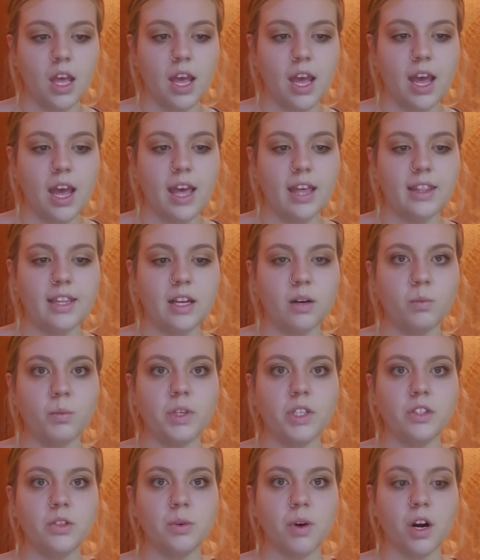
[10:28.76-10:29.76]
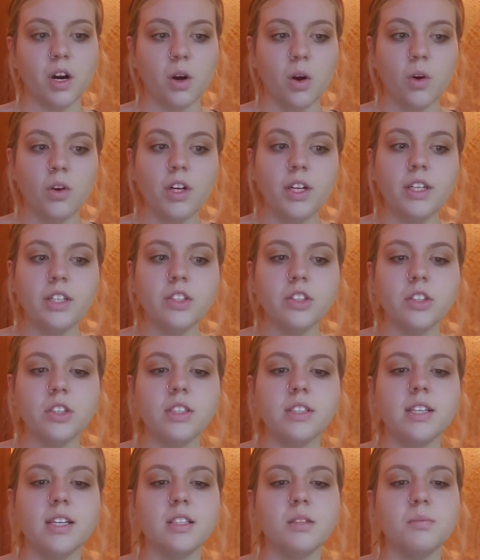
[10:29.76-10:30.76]
And then we do our own initial
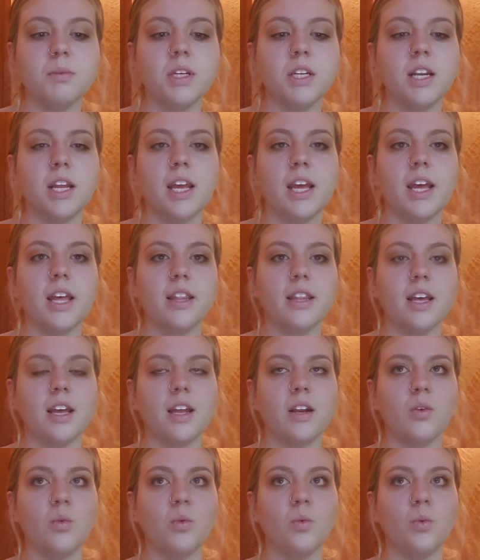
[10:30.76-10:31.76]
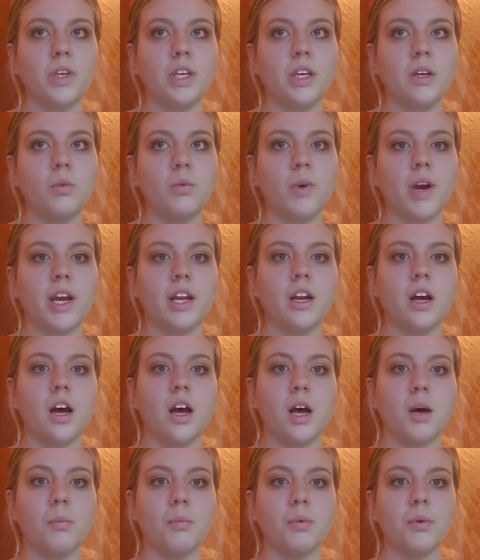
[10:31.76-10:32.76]
assessment, and then we write
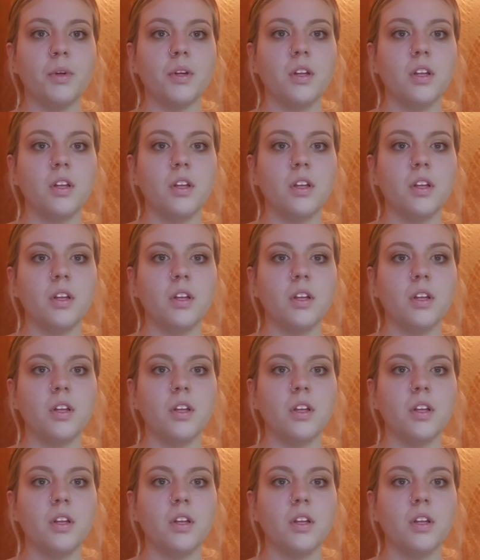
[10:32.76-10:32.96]
up